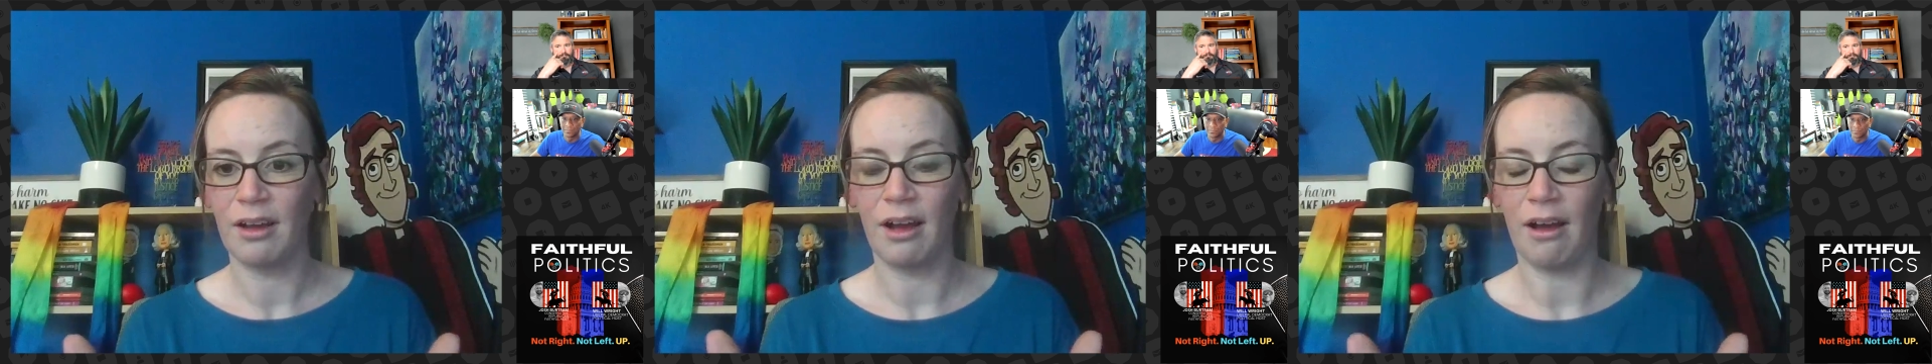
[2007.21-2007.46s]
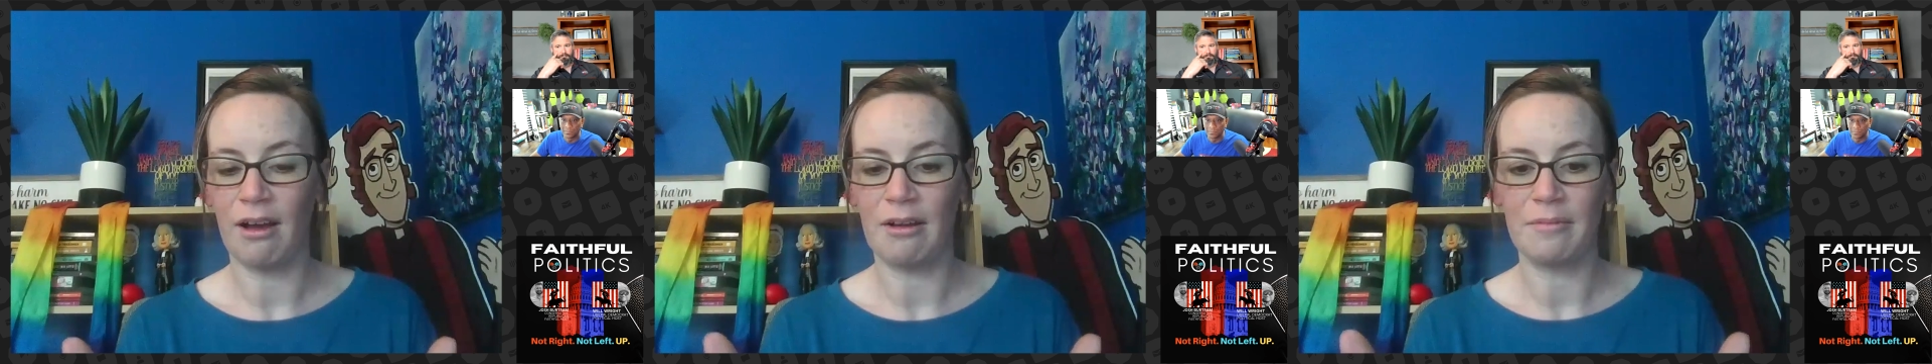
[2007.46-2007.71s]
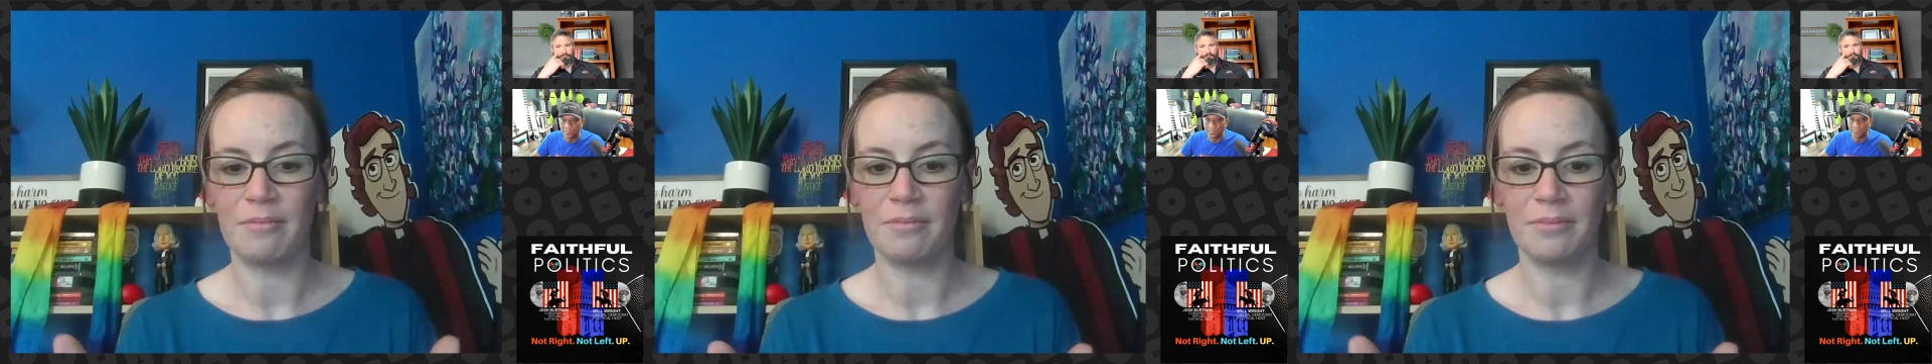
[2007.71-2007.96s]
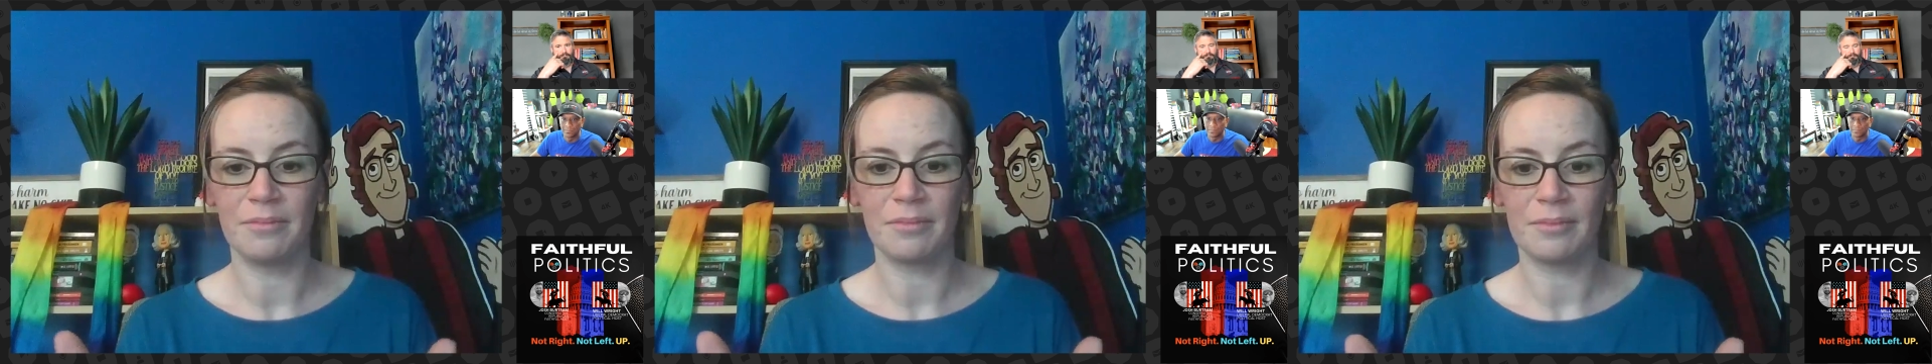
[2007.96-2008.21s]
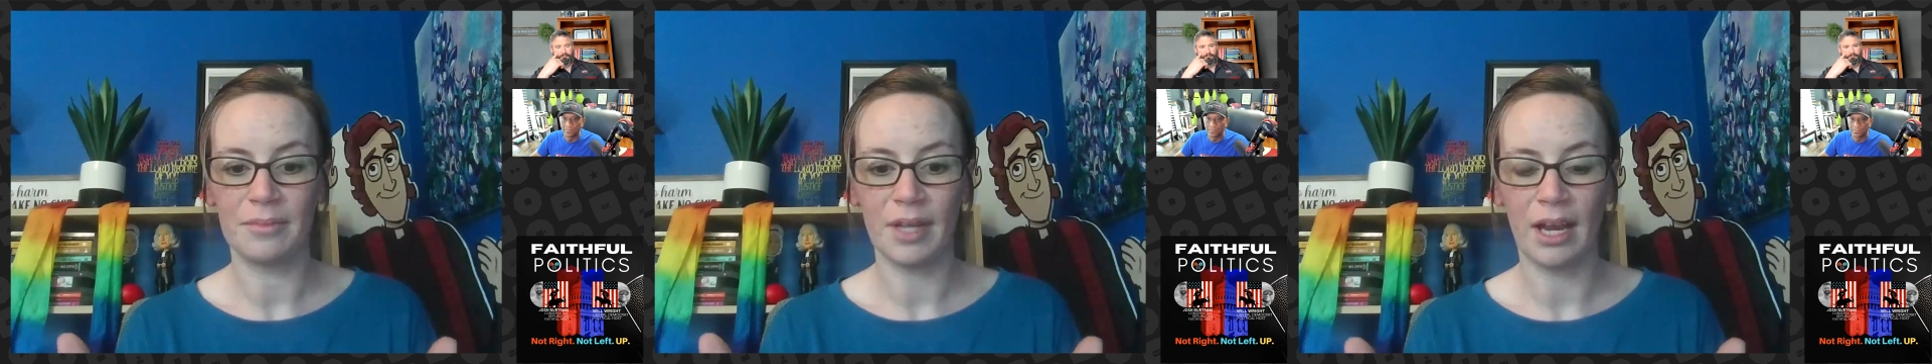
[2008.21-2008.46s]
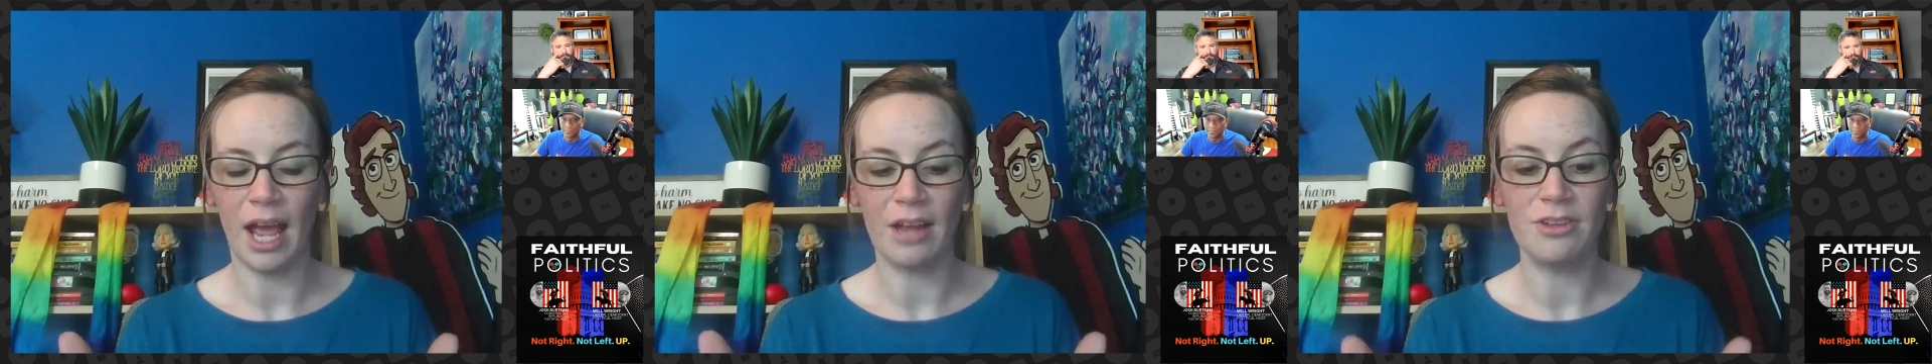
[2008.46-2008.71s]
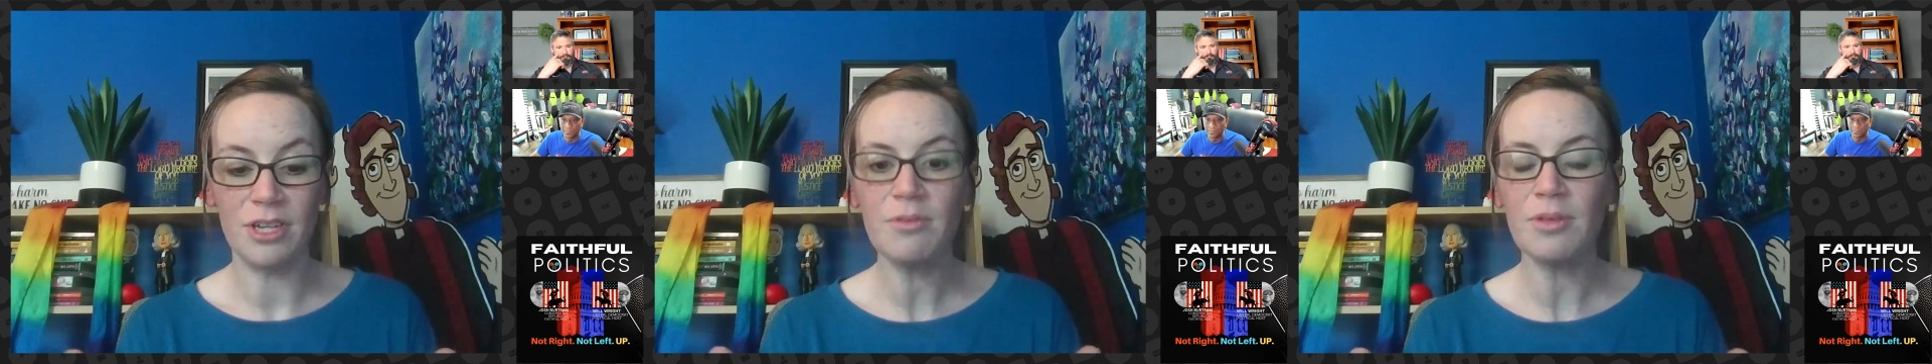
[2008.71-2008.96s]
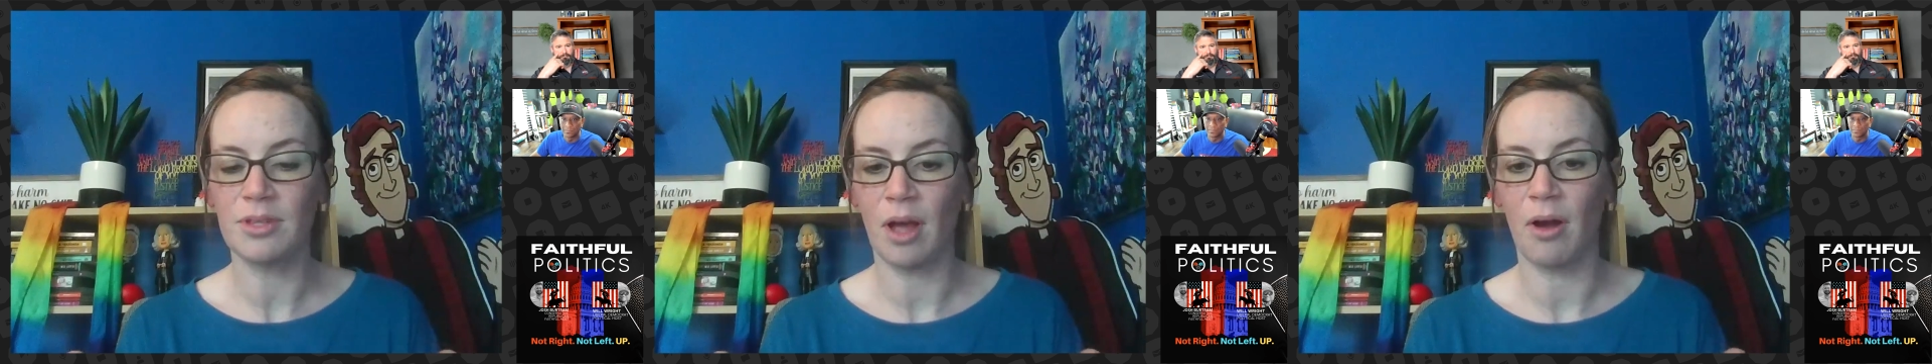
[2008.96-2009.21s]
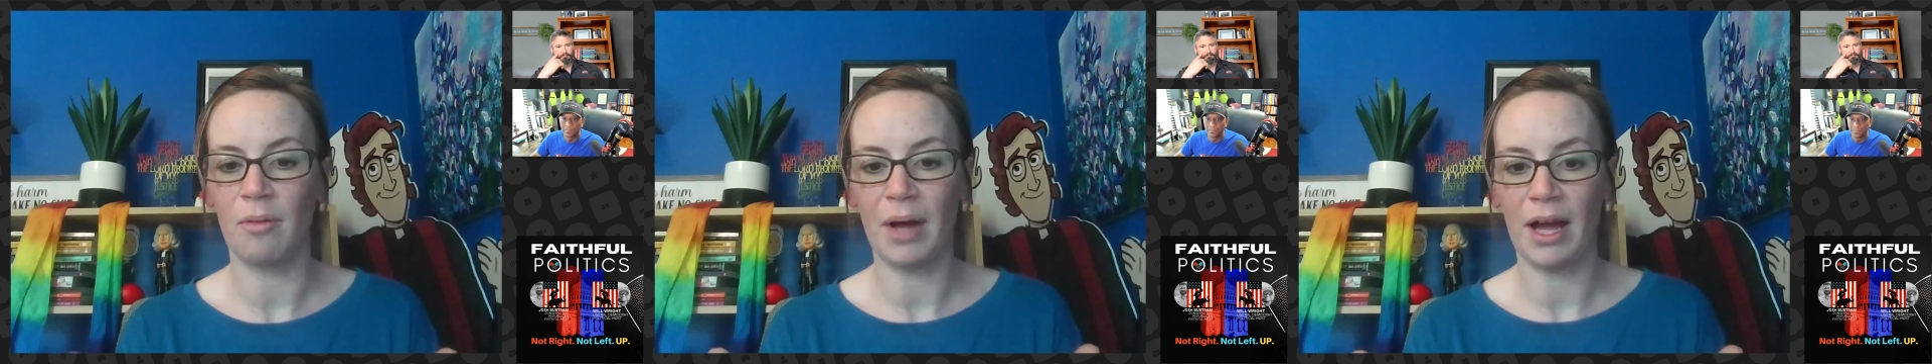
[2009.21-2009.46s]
and do so